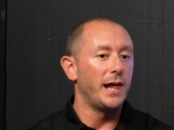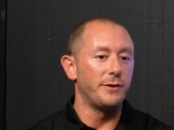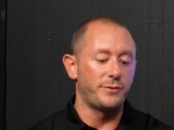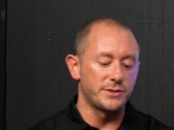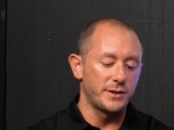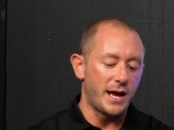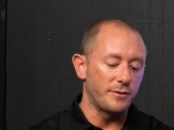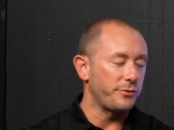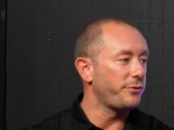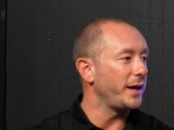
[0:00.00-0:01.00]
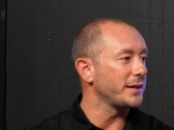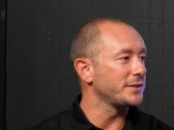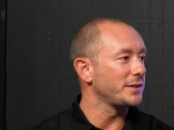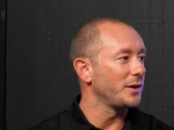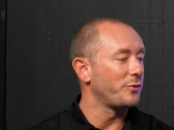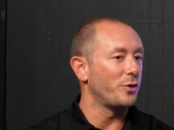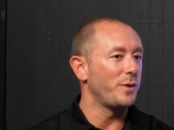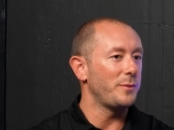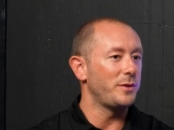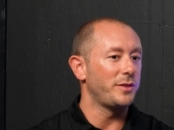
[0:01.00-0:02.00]
if it's not fixed for
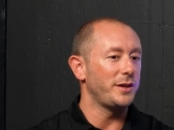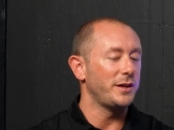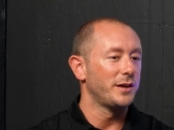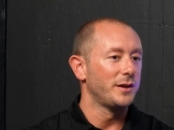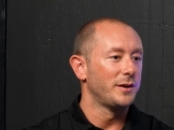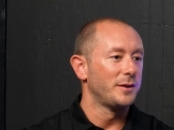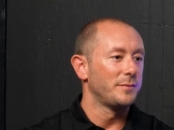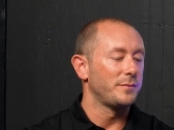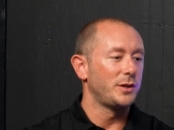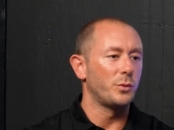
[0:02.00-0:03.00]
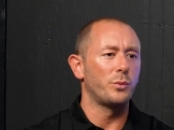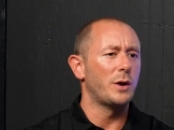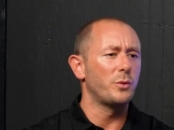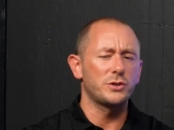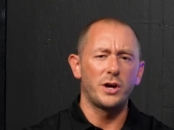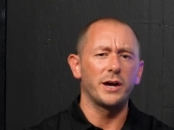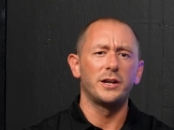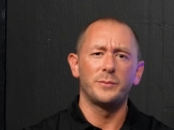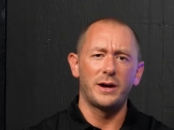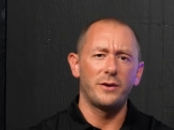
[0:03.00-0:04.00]
maybe and we're
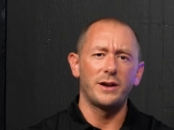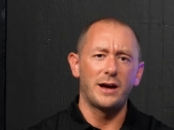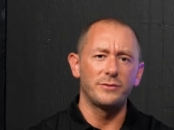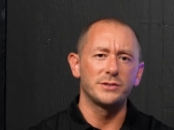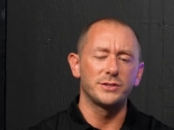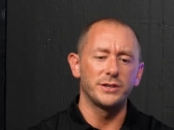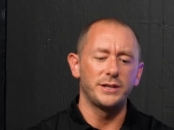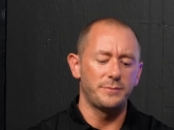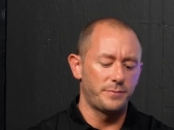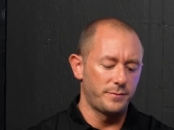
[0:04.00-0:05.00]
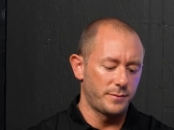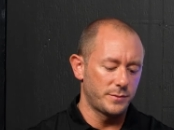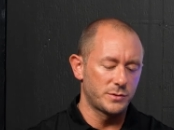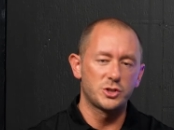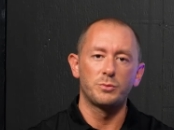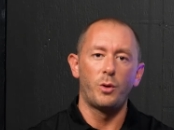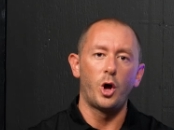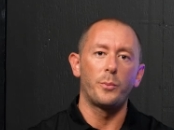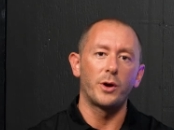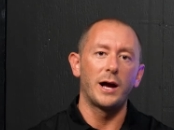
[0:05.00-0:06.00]
talking about obviously
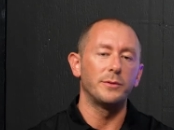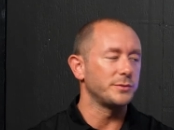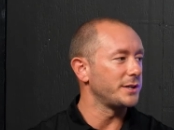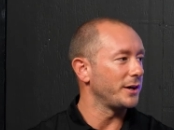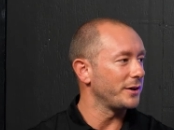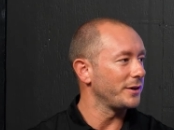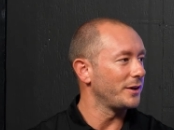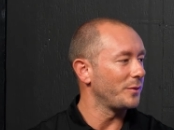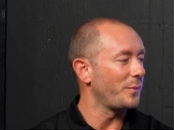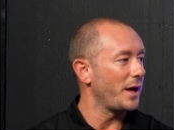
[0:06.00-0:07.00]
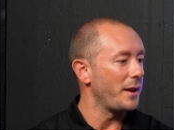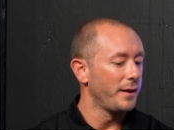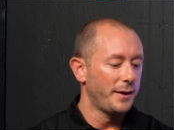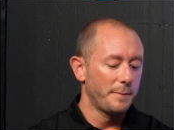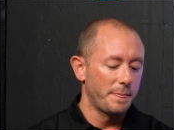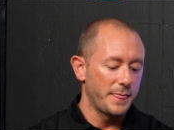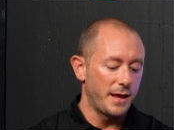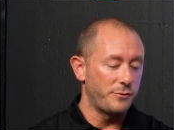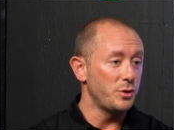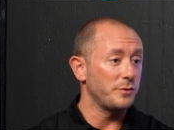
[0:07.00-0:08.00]
small problems here, but
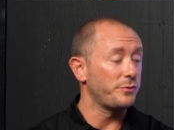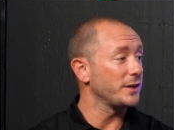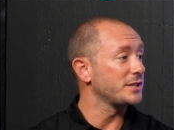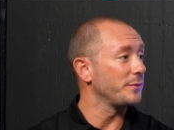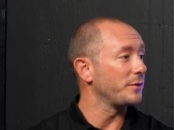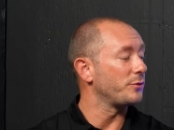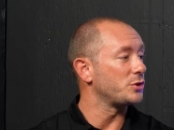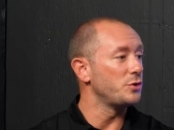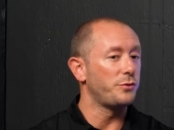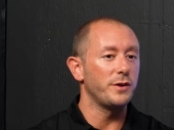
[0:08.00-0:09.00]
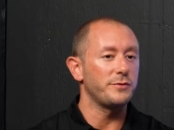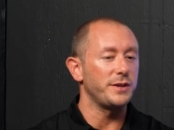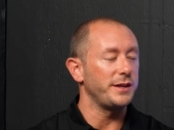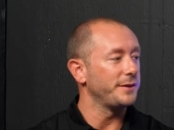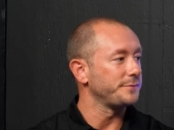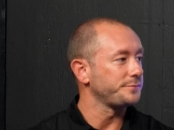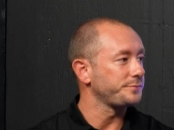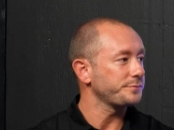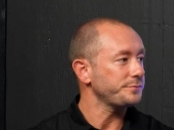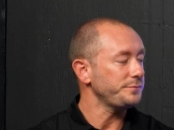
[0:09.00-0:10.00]
if you can fix something for $250
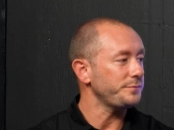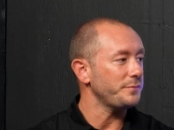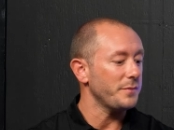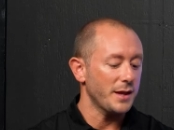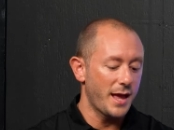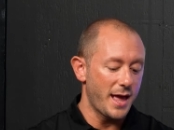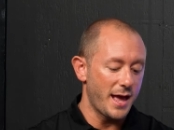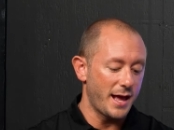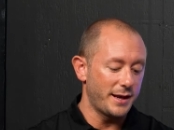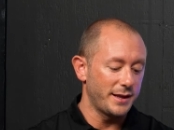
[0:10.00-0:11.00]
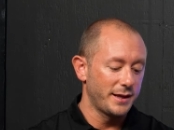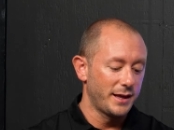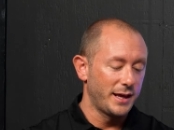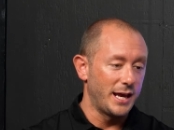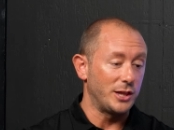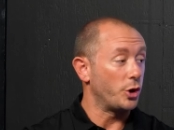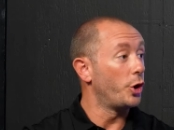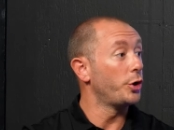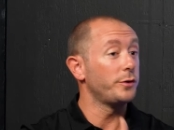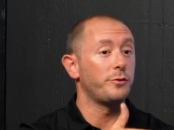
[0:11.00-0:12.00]
and it
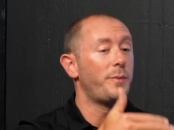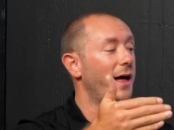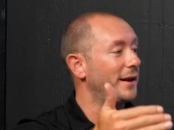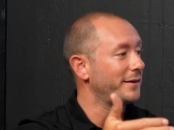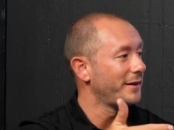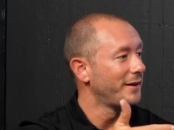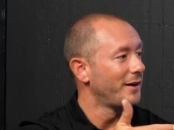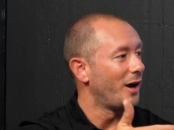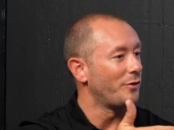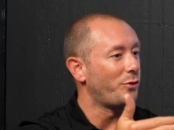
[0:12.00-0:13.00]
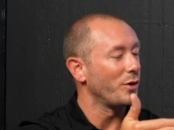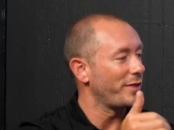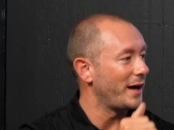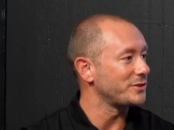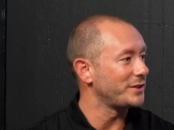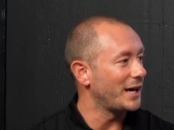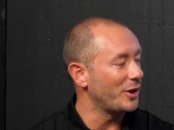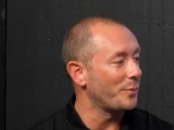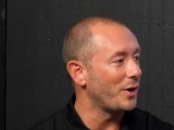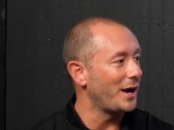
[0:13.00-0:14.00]
could have been a
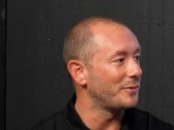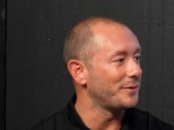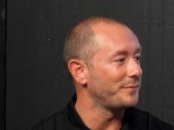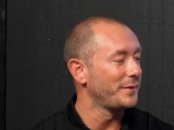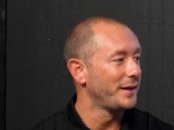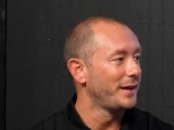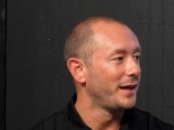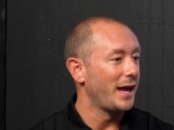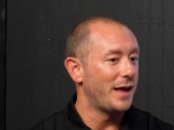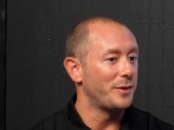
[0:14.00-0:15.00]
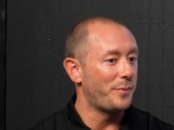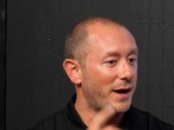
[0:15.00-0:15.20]
$4,000 problem, and the